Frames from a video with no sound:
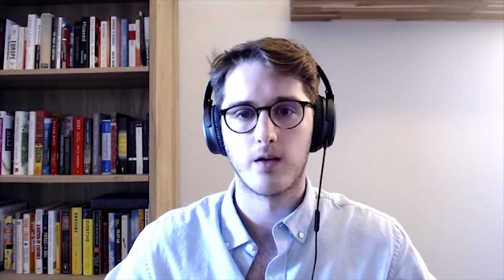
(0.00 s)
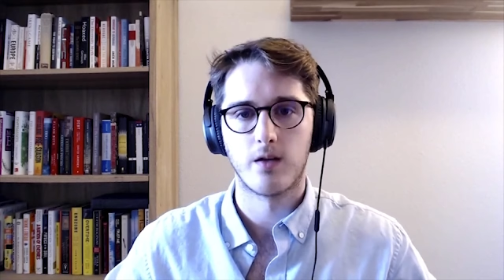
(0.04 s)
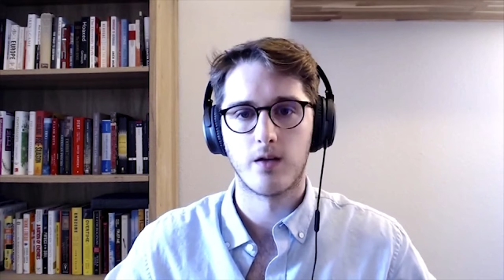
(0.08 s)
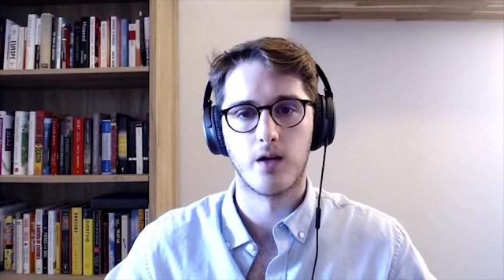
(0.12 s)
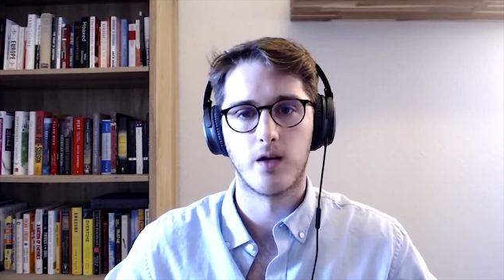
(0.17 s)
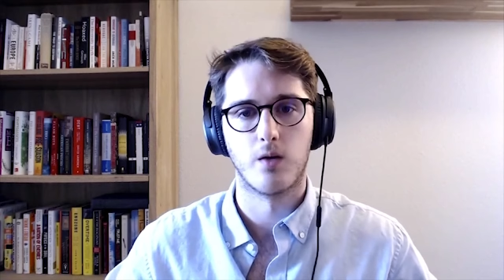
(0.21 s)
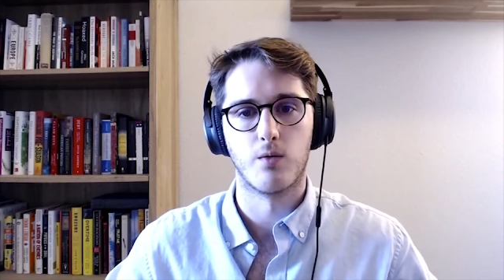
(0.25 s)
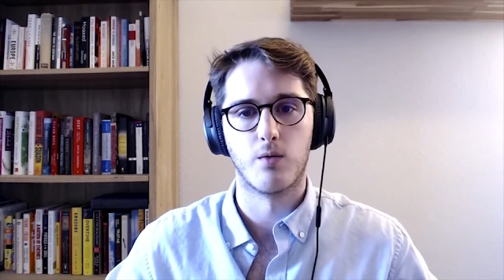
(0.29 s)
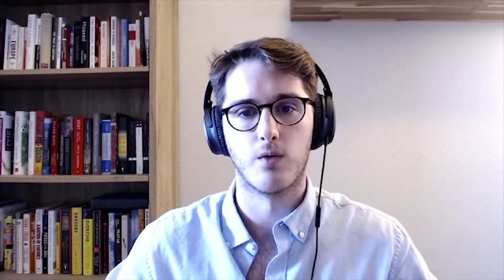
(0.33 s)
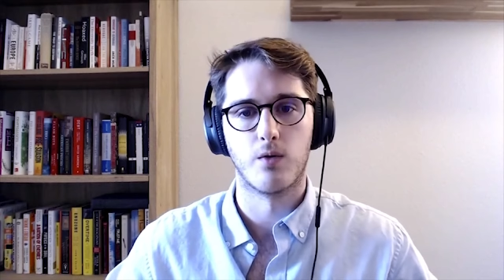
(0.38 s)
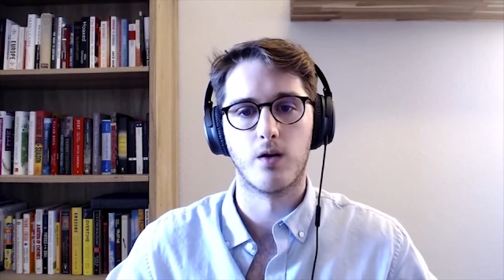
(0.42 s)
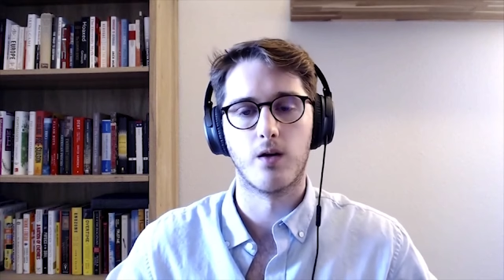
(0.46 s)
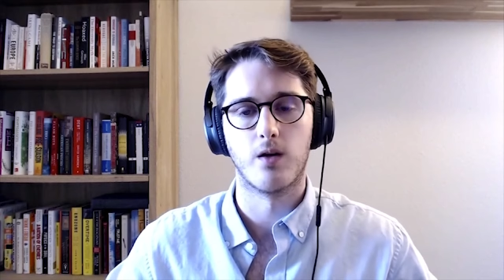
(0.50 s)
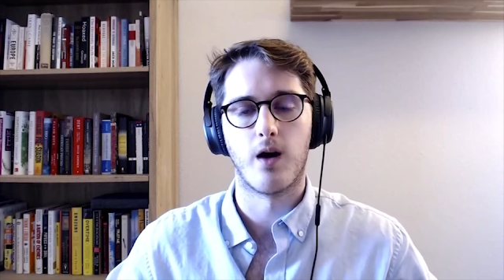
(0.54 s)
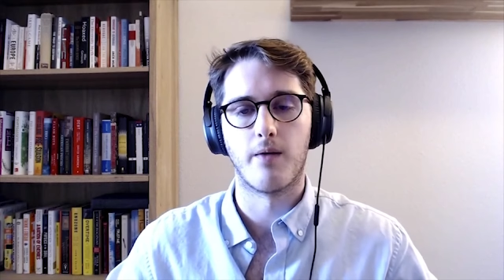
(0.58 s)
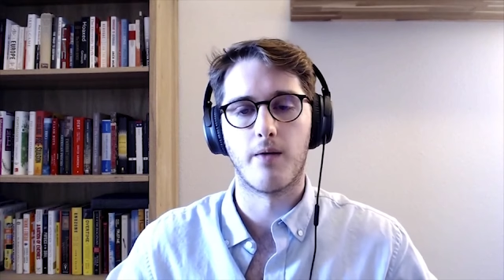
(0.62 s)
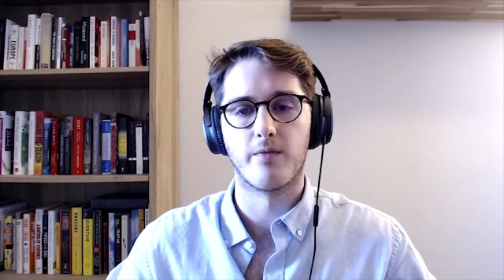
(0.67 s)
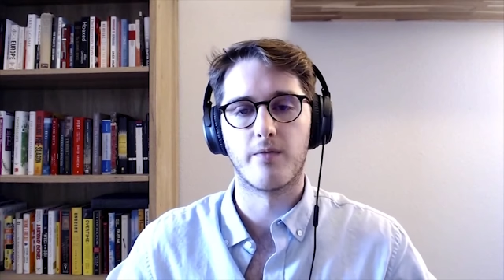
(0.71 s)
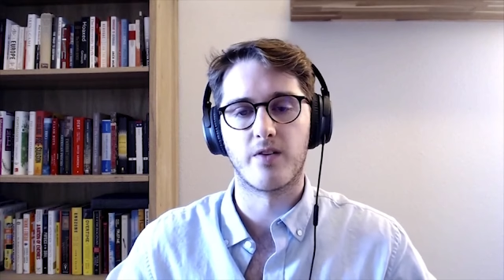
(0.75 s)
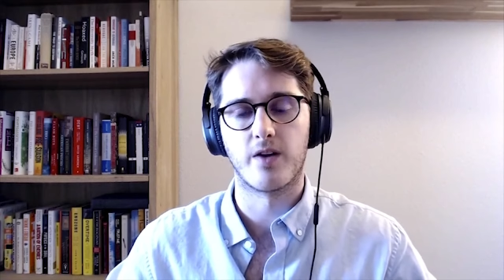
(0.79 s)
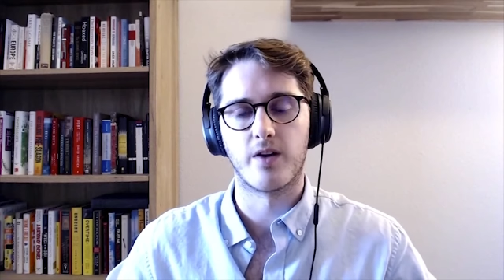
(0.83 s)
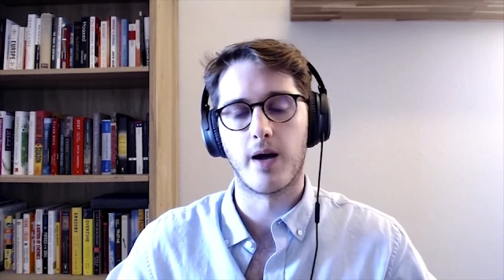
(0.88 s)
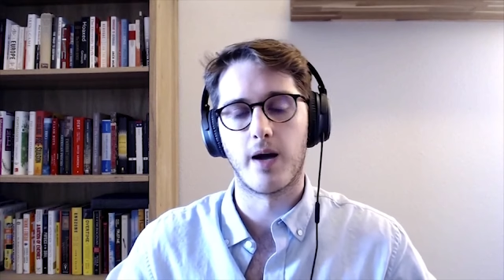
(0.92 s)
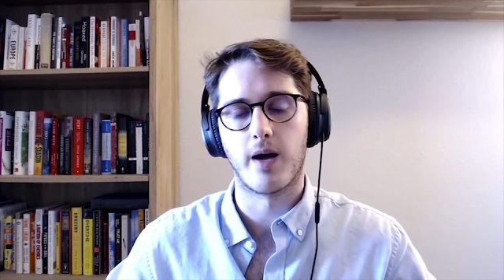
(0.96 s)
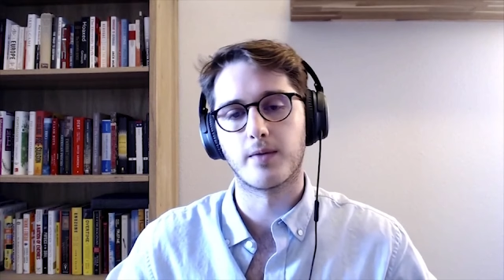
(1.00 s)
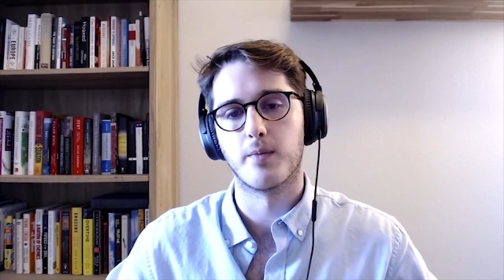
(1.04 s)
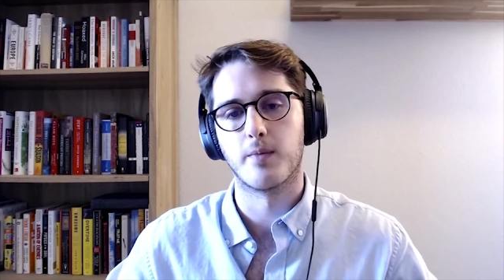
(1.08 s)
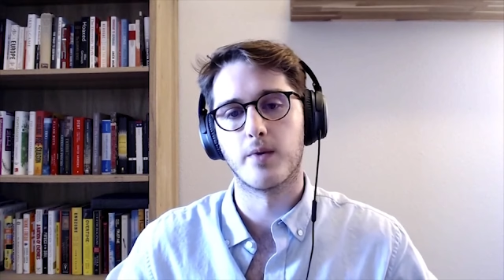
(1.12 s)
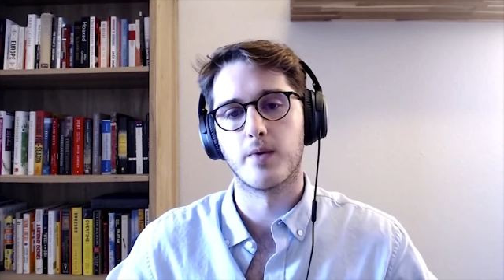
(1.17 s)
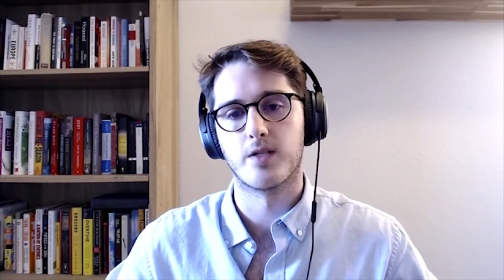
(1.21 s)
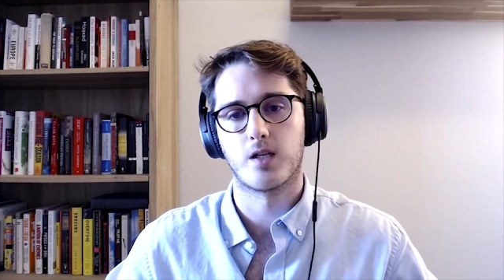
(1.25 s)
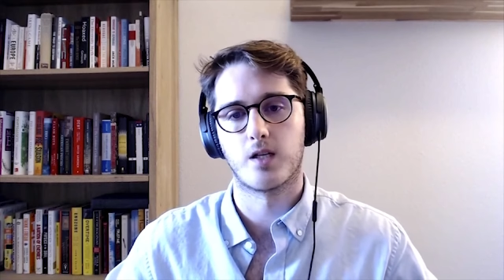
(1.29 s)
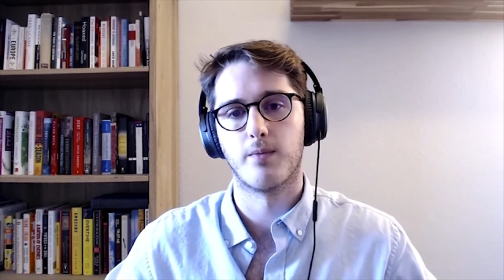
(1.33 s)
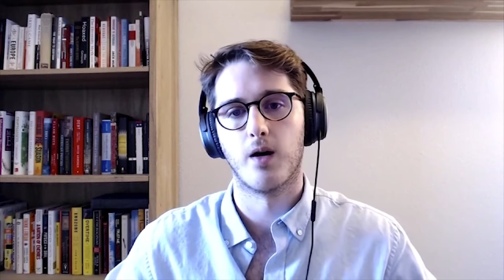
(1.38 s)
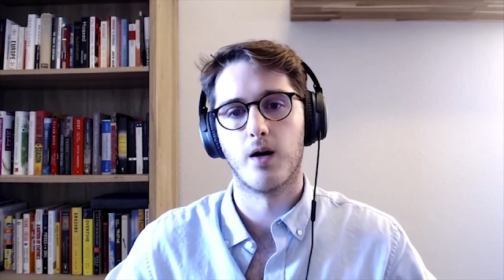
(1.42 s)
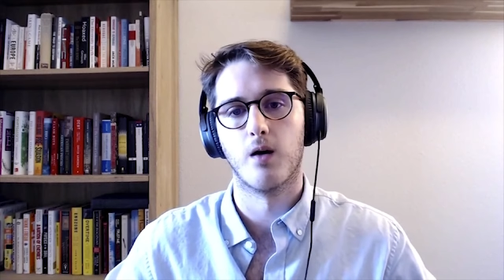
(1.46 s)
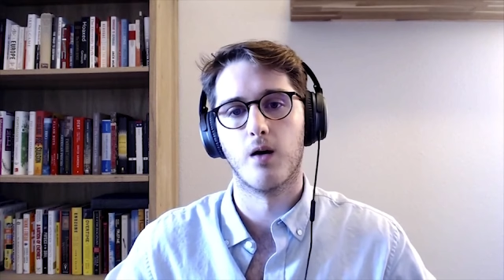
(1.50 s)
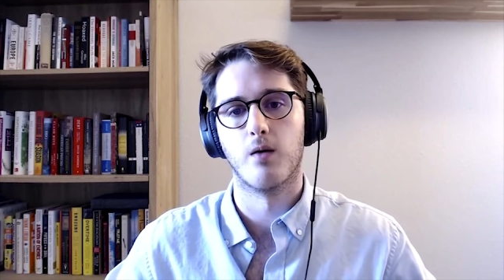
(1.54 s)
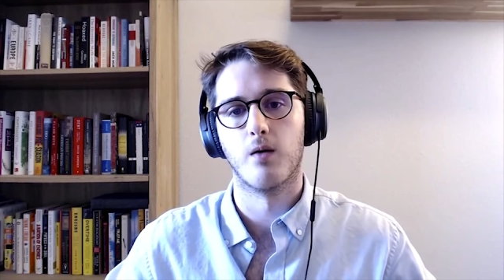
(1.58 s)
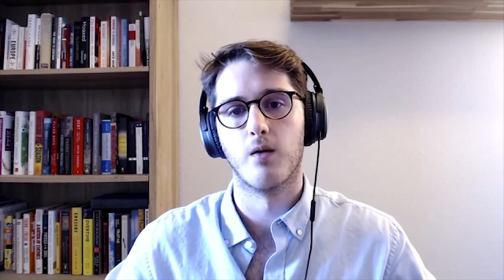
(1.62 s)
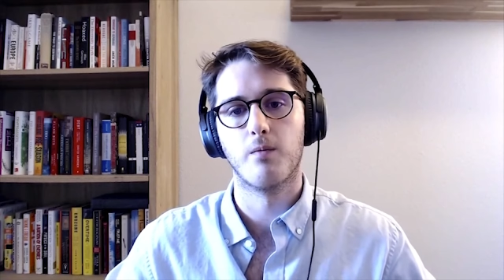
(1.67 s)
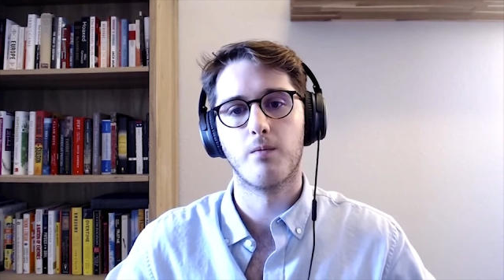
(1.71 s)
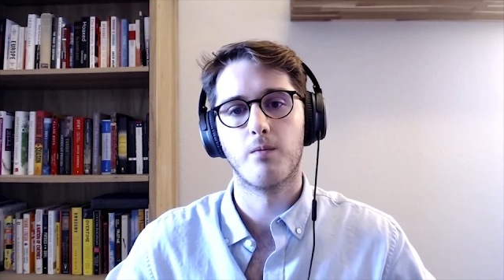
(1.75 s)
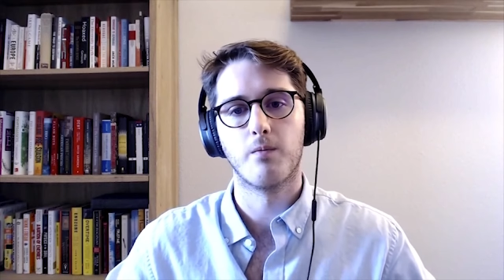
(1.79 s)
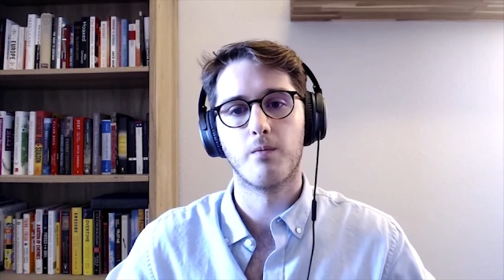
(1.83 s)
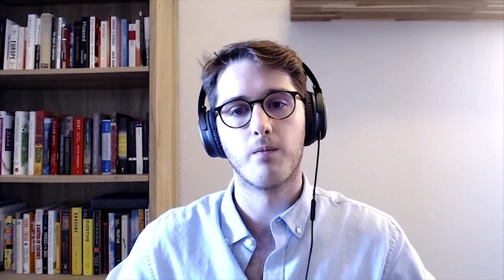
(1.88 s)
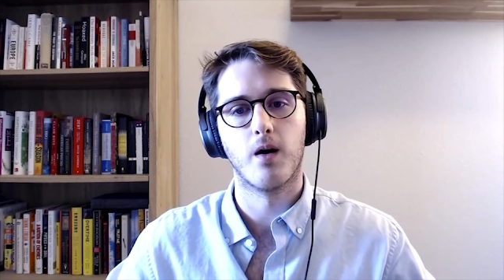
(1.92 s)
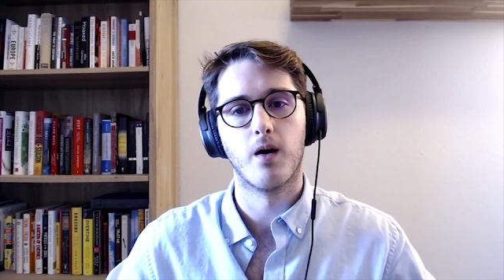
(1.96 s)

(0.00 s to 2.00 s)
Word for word: You know, we, I'm very optimistic about